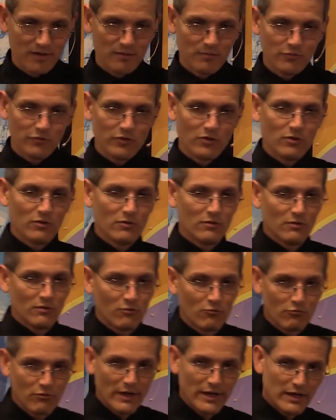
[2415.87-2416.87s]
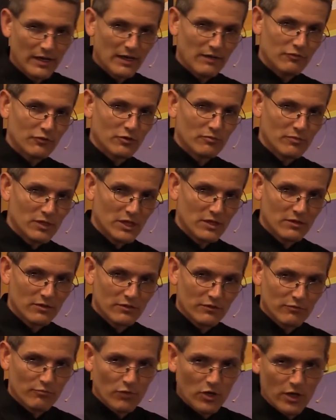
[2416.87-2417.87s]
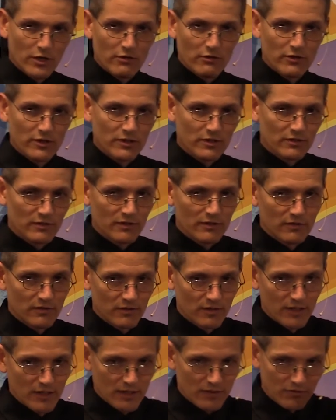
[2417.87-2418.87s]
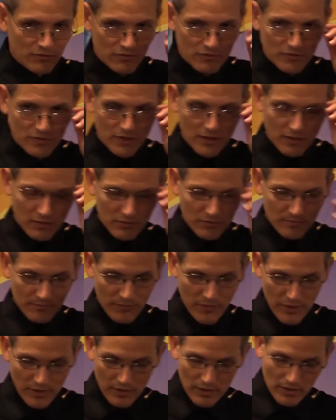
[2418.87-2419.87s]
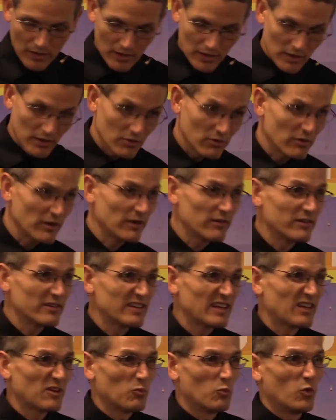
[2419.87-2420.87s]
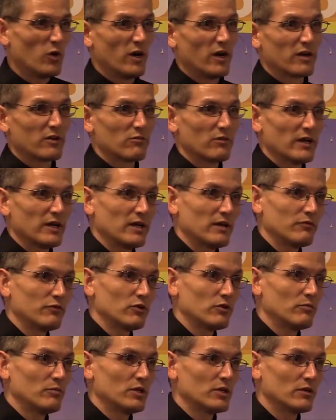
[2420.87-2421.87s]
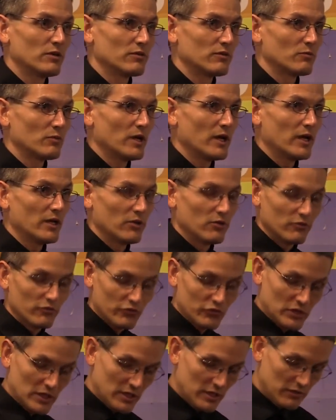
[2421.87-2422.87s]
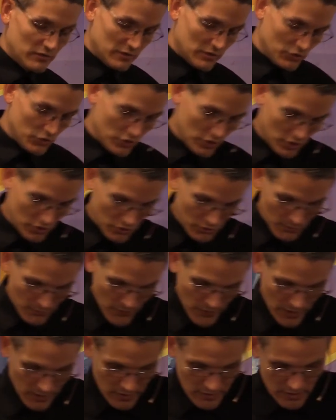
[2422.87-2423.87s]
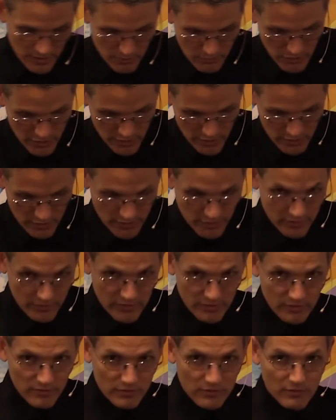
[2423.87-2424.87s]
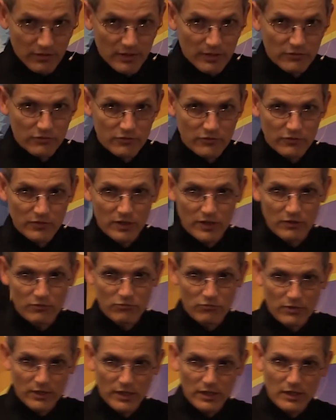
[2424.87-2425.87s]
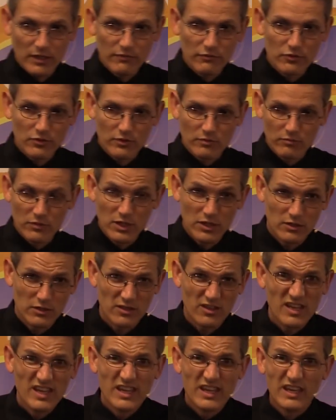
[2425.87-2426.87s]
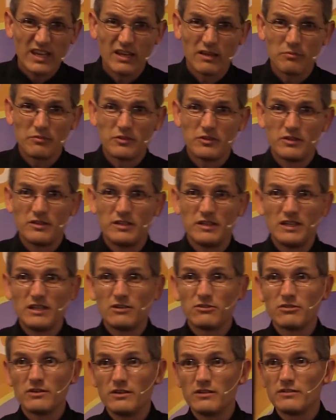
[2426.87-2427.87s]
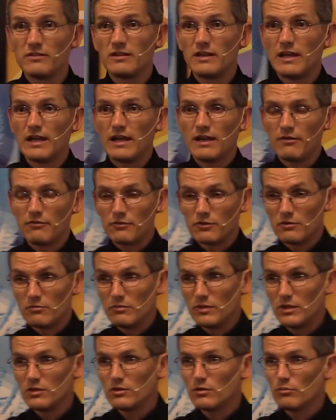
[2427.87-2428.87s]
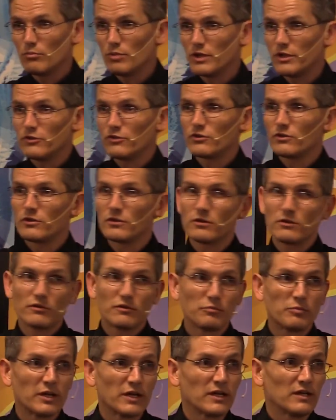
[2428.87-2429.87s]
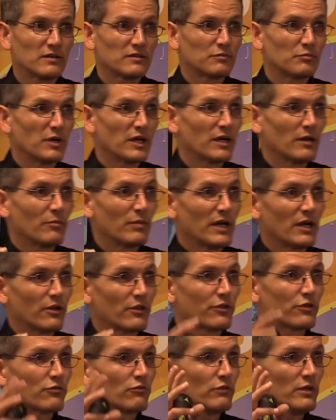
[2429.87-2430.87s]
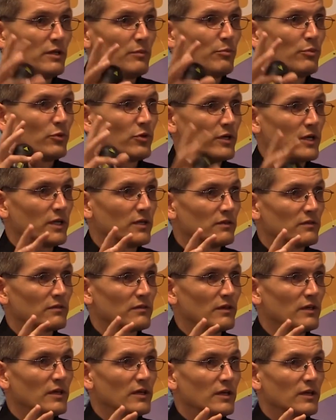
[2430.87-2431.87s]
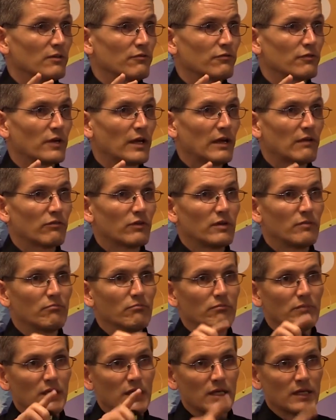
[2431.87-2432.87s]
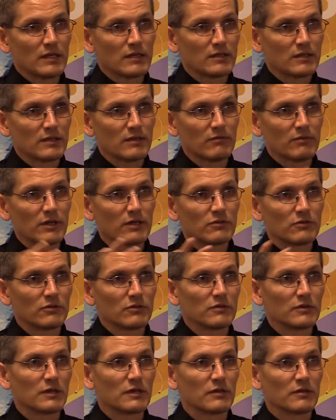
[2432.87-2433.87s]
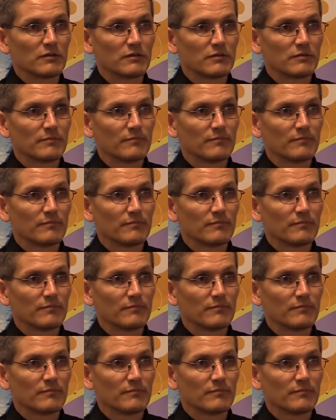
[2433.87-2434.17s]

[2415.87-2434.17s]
So right after meals, moderate intensity exercise. Go out and take a walk right after your meals. Why? There's studies that show that moderate intensity exercise right after a meal helps to decrease the after meal blood sugar spikes by about 3 points for every minute of exercise.